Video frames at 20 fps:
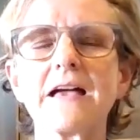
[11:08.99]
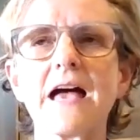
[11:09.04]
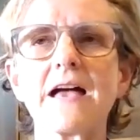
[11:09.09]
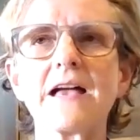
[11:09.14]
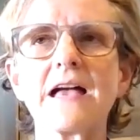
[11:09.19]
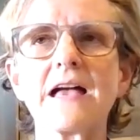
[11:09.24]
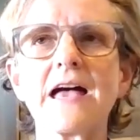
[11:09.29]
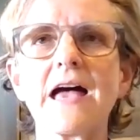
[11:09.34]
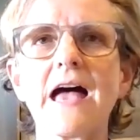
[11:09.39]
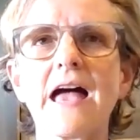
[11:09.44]

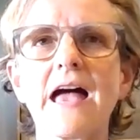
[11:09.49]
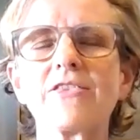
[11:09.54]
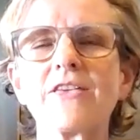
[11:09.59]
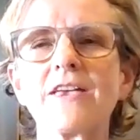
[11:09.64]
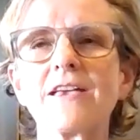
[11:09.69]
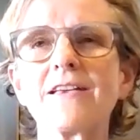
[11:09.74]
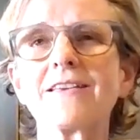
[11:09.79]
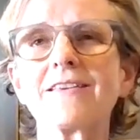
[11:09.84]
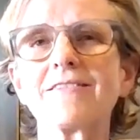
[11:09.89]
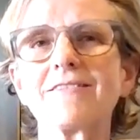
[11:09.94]
I
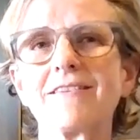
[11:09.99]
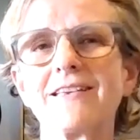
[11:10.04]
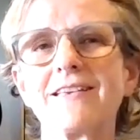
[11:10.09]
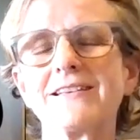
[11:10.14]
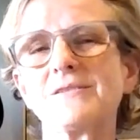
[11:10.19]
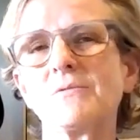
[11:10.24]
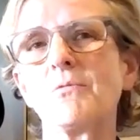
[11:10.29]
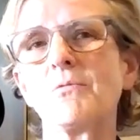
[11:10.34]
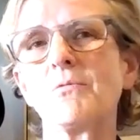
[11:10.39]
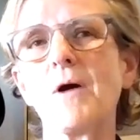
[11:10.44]
think
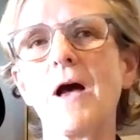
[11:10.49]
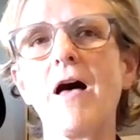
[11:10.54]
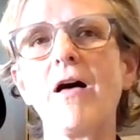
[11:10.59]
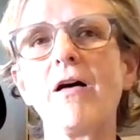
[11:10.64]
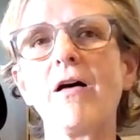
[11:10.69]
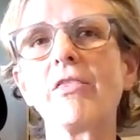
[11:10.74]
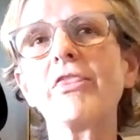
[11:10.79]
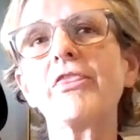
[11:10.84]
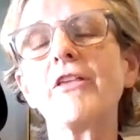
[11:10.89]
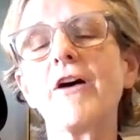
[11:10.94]
it's a
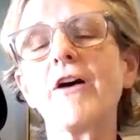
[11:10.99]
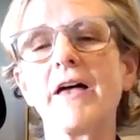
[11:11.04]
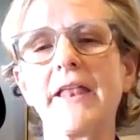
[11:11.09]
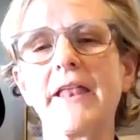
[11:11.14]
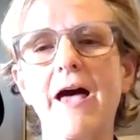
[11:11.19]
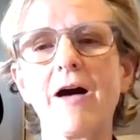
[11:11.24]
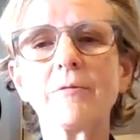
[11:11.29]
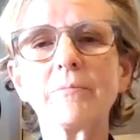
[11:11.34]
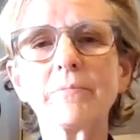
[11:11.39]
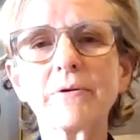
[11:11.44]
well thought
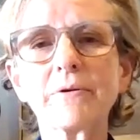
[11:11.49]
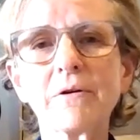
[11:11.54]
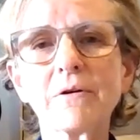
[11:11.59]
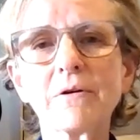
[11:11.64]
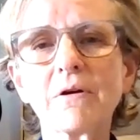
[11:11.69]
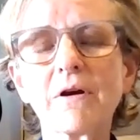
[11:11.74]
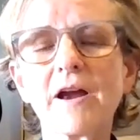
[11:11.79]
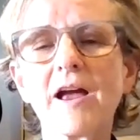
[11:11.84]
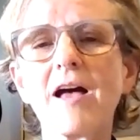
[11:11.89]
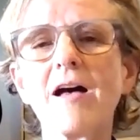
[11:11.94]
out
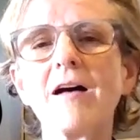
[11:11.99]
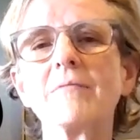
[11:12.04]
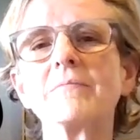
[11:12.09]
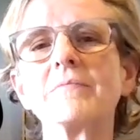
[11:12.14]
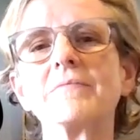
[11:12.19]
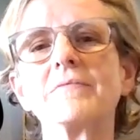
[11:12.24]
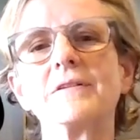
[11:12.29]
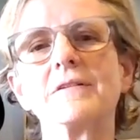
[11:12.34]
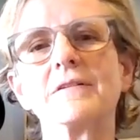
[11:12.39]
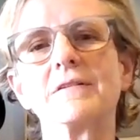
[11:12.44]

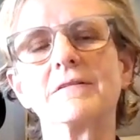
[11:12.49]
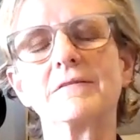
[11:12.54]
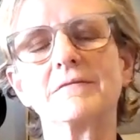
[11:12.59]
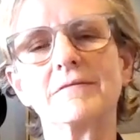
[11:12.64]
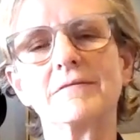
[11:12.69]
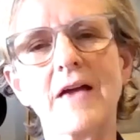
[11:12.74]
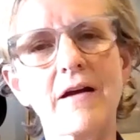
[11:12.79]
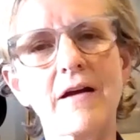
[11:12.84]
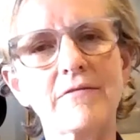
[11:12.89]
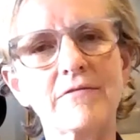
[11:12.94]
program. The
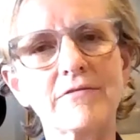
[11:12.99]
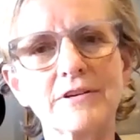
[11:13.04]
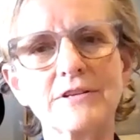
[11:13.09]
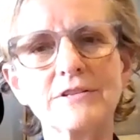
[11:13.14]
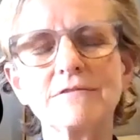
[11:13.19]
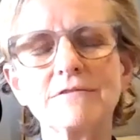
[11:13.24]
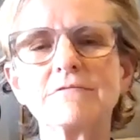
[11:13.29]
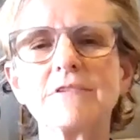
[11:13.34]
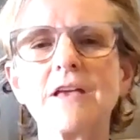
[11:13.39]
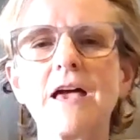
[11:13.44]
every
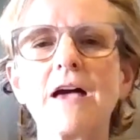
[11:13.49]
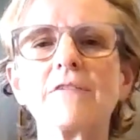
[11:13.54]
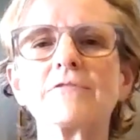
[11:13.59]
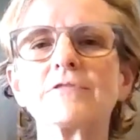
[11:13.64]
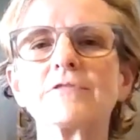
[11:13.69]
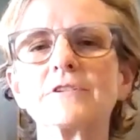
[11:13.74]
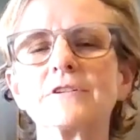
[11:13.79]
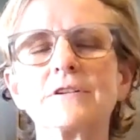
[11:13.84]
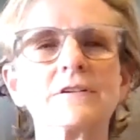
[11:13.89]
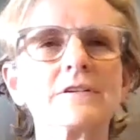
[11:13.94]

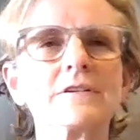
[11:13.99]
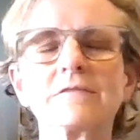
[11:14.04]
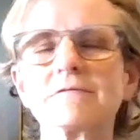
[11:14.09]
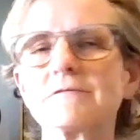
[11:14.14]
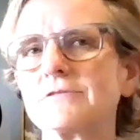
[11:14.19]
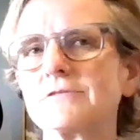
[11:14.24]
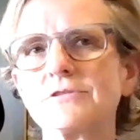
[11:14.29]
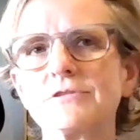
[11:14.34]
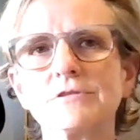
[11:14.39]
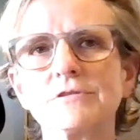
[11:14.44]
every
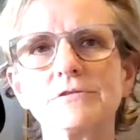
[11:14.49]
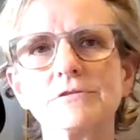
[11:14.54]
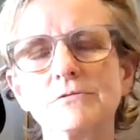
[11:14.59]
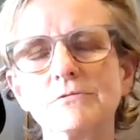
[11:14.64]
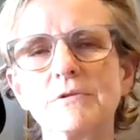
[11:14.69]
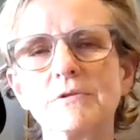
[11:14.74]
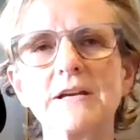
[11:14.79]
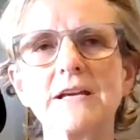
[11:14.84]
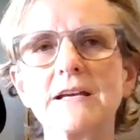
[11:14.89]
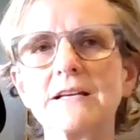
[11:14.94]
two
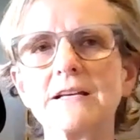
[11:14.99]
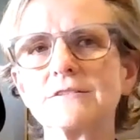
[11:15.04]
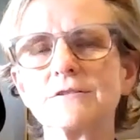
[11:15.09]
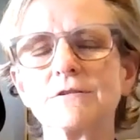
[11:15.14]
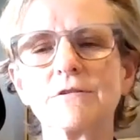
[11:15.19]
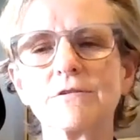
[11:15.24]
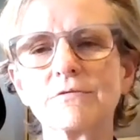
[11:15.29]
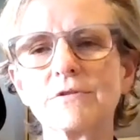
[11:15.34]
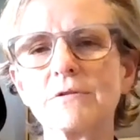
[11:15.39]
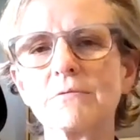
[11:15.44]
weeks, two
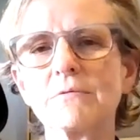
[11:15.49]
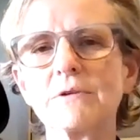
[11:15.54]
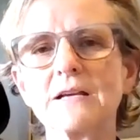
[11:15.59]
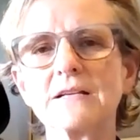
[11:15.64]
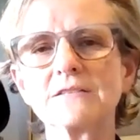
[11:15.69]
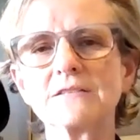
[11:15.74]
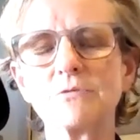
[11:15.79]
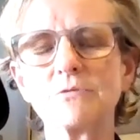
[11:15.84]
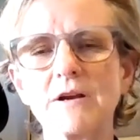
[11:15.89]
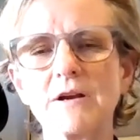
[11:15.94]
to three
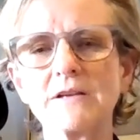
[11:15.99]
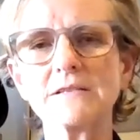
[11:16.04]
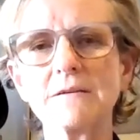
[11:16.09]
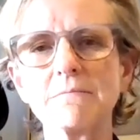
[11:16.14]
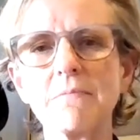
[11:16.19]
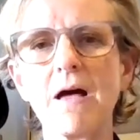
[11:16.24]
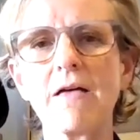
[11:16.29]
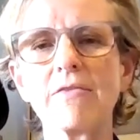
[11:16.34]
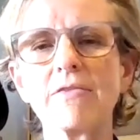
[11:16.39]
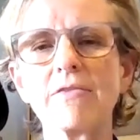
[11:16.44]
weeks, twice a
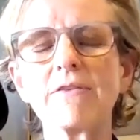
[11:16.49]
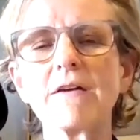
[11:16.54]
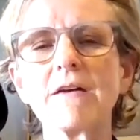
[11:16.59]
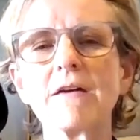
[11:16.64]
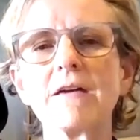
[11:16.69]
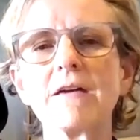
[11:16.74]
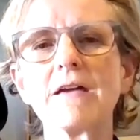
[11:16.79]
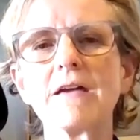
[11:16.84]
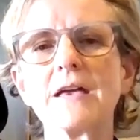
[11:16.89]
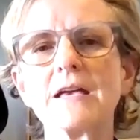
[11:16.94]
month
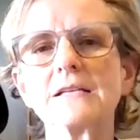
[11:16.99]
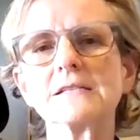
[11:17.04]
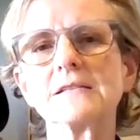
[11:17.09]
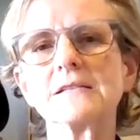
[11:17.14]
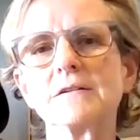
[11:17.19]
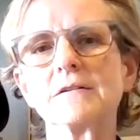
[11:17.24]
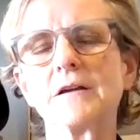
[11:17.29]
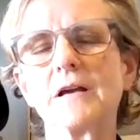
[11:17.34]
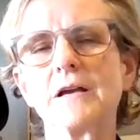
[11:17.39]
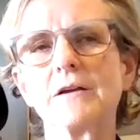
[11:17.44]
is
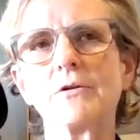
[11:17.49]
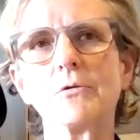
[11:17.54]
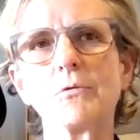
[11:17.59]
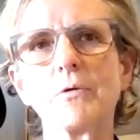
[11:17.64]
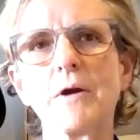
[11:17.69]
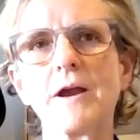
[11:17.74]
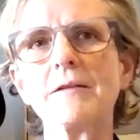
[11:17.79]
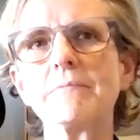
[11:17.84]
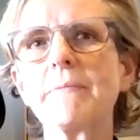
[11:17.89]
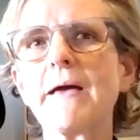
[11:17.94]
a
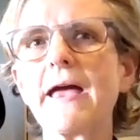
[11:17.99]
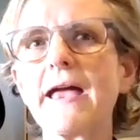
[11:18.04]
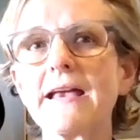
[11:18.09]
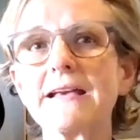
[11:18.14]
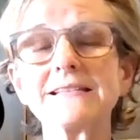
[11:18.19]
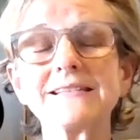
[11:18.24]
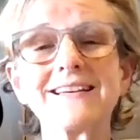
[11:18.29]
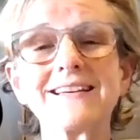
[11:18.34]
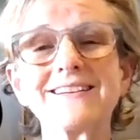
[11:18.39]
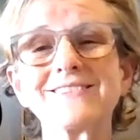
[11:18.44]
great
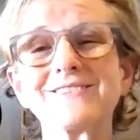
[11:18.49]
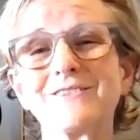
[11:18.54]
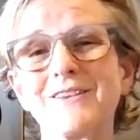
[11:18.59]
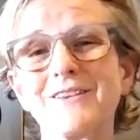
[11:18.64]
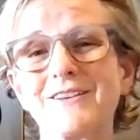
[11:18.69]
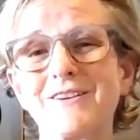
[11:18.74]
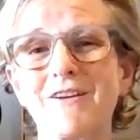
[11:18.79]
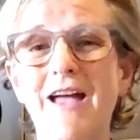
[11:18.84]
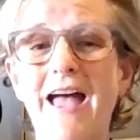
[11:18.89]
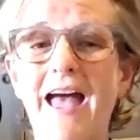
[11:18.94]
pacing so
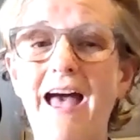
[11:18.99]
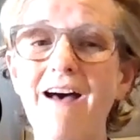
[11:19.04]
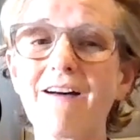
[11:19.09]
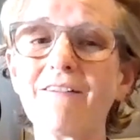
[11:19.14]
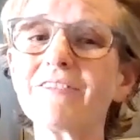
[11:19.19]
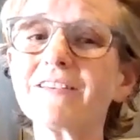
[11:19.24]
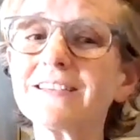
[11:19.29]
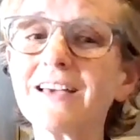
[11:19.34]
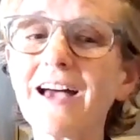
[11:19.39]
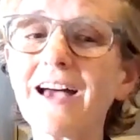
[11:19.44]
that you have
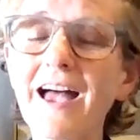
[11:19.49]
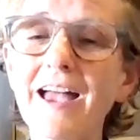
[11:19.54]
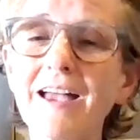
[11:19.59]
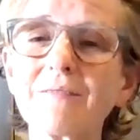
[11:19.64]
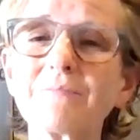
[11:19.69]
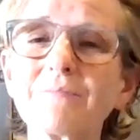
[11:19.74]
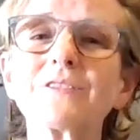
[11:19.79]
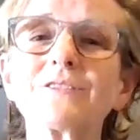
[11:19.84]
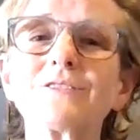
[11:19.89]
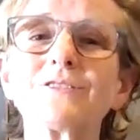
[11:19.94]
the
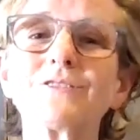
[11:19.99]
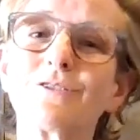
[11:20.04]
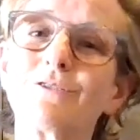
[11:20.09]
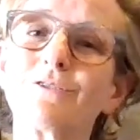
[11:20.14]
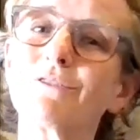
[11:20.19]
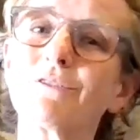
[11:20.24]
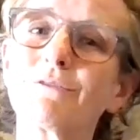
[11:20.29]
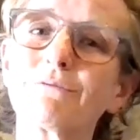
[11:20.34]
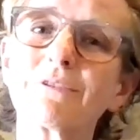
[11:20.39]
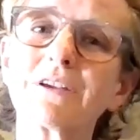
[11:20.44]
time to do
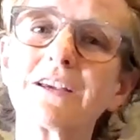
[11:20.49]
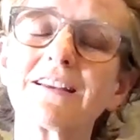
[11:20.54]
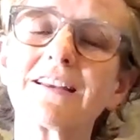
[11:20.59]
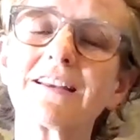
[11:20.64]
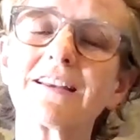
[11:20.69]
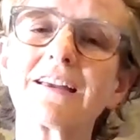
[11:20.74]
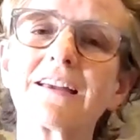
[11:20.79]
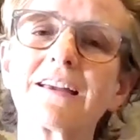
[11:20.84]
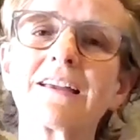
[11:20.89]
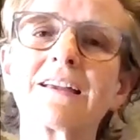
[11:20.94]
the
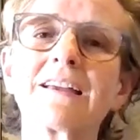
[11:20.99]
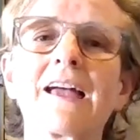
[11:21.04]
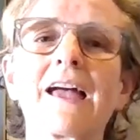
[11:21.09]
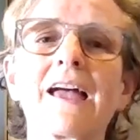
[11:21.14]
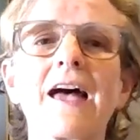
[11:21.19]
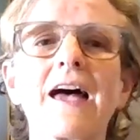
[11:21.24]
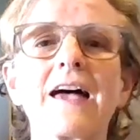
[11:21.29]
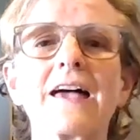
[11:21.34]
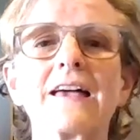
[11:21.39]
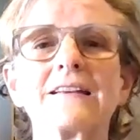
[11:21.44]
reading
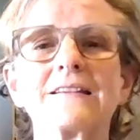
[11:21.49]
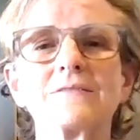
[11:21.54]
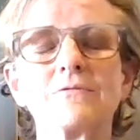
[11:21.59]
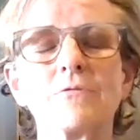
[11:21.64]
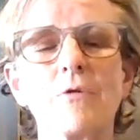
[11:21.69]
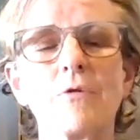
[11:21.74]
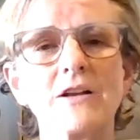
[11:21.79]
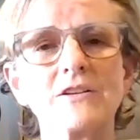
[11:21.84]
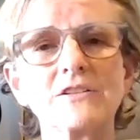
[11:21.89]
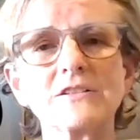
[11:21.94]
and
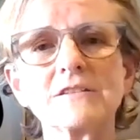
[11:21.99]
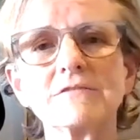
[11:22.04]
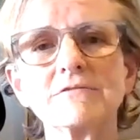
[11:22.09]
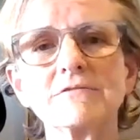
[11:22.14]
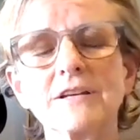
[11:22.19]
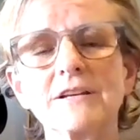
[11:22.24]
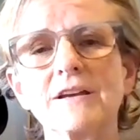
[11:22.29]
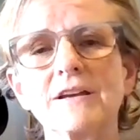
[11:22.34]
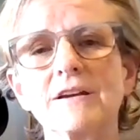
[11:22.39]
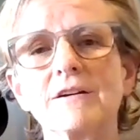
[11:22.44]
watch the
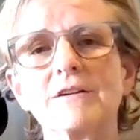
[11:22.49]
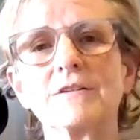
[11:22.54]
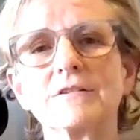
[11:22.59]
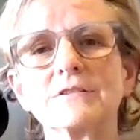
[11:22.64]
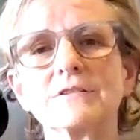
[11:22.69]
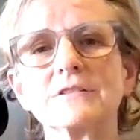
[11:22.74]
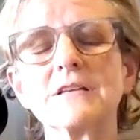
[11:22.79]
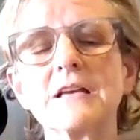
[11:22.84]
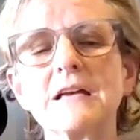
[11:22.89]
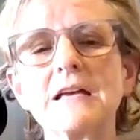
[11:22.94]

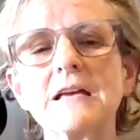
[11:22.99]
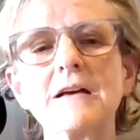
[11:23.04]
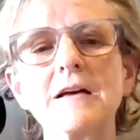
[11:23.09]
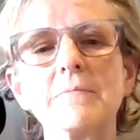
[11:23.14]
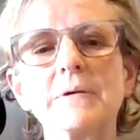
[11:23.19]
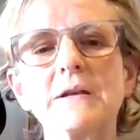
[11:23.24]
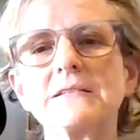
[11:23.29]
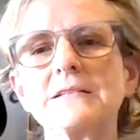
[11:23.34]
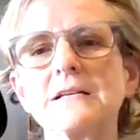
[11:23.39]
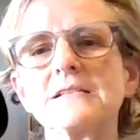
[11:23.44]
videos,
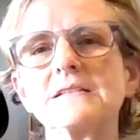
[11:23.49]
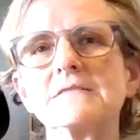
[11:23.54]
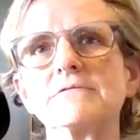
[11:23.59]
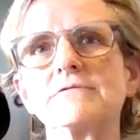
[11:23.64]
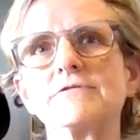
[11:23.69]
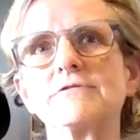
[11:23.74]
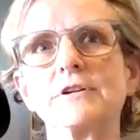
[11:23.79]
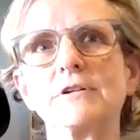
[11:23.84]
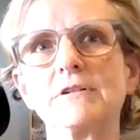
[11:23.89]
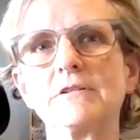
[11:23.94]
but it doesn't
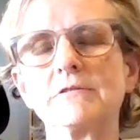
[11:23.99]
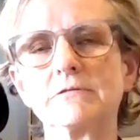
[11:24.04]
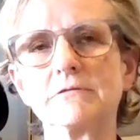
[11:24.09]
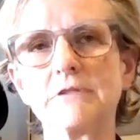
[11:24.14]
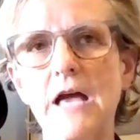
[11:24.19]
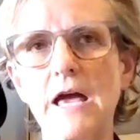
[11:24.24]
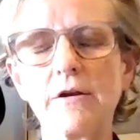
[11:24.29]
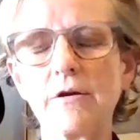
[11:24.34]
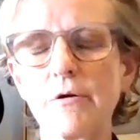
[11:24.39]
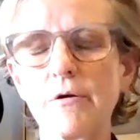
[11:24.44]
feel
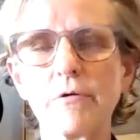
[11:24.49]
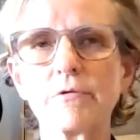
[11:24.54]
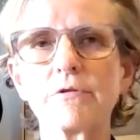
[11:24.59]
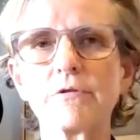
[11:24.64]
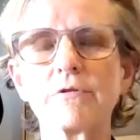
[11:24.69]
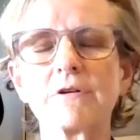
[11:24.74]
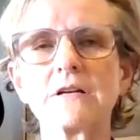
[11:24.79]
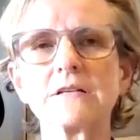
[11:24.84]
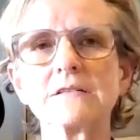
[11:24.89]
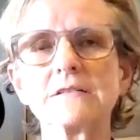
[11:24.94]
kind of
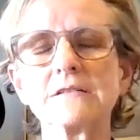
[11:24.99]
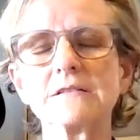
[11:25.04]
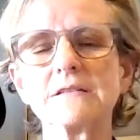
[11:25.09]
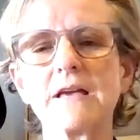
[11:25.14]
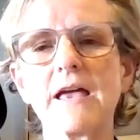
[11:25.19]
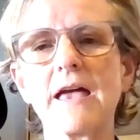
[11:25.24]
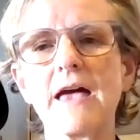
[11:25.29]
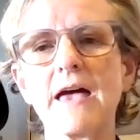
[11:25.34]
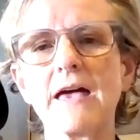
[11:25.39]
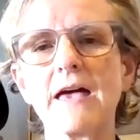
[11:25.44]
onerous
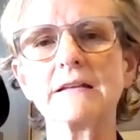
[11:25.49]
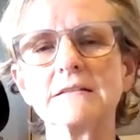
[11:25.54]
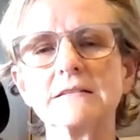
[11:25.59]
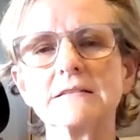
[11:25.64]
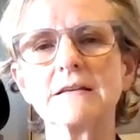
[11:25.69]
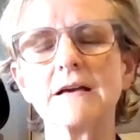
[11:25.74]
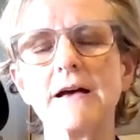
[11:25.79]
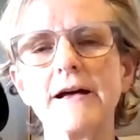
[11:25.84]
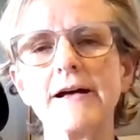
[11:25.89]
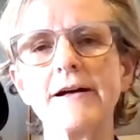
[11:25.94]
and
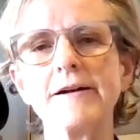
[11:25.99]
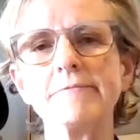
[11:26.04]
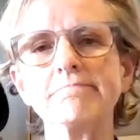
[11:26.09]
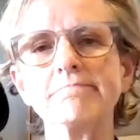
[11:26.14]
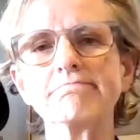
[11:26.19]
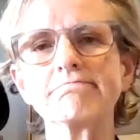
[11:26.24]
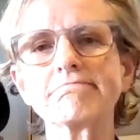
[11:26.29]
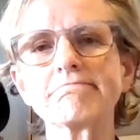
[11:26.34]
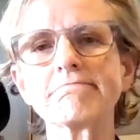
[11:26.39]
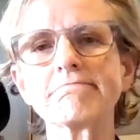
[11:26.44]
um,